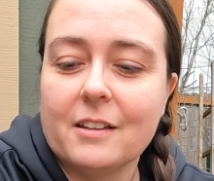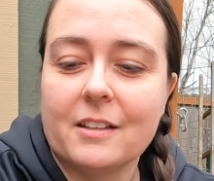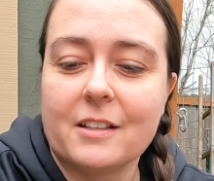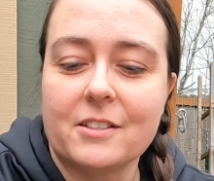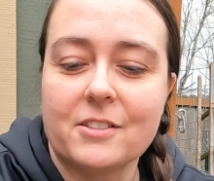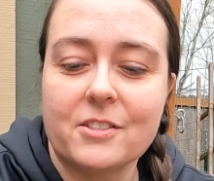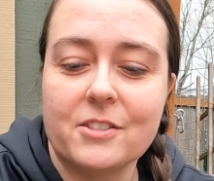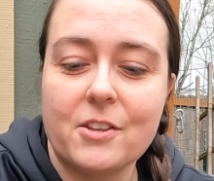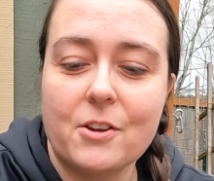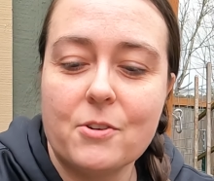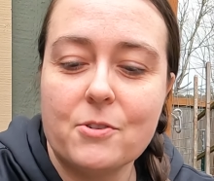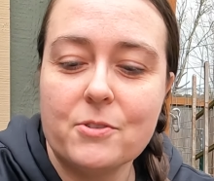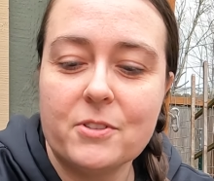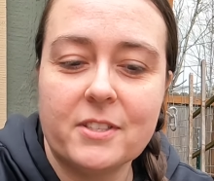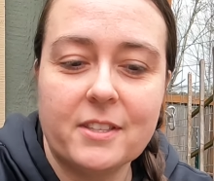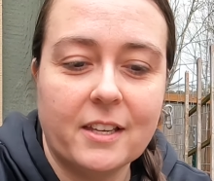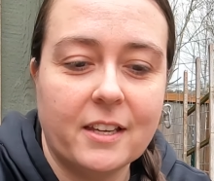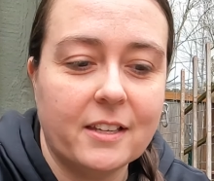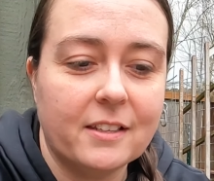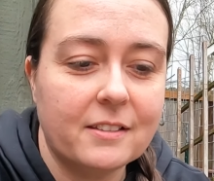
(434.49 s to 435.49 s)
Because
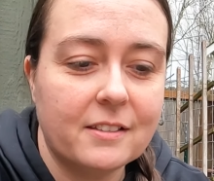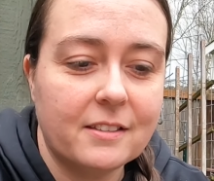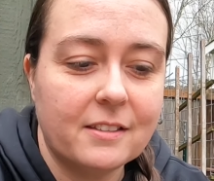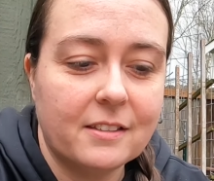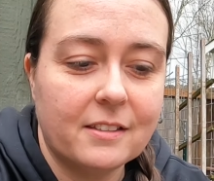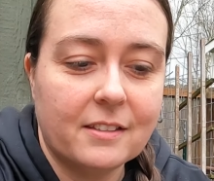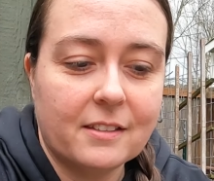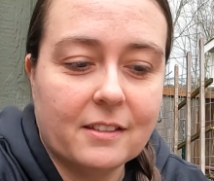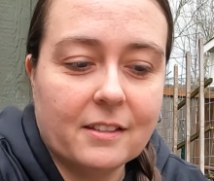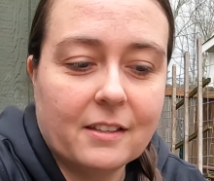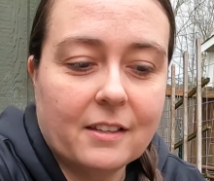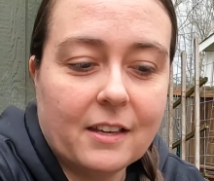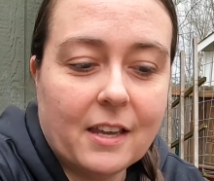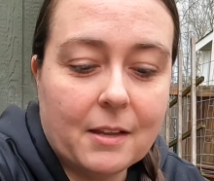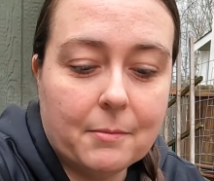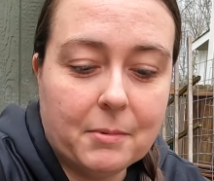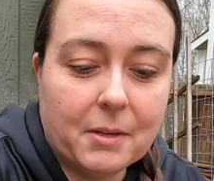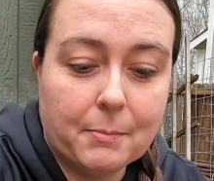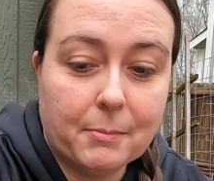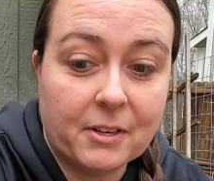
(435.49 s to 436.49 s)
those things
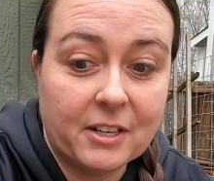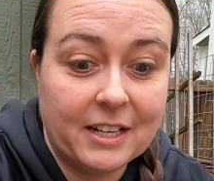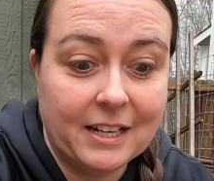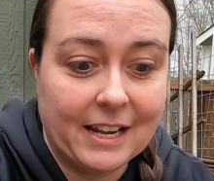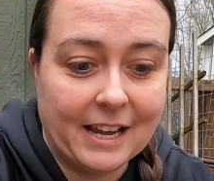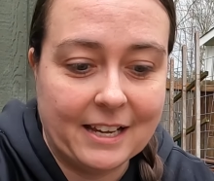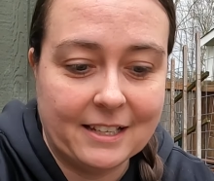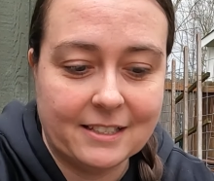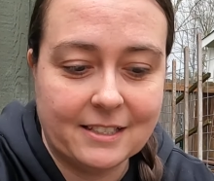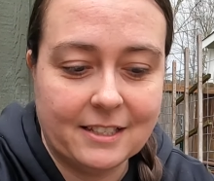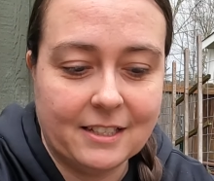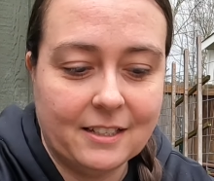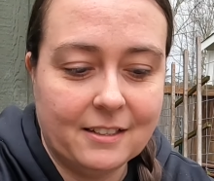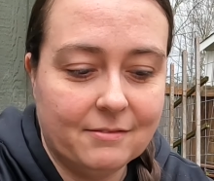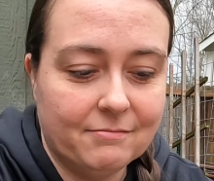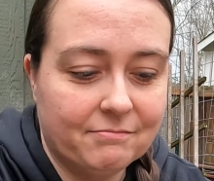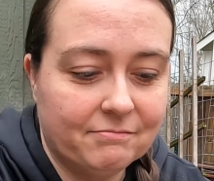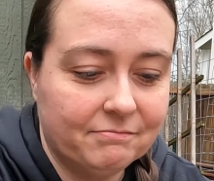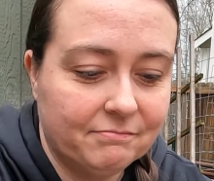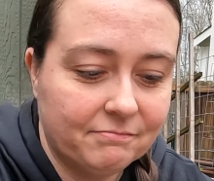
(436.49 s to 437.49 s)
can be pretty nasty.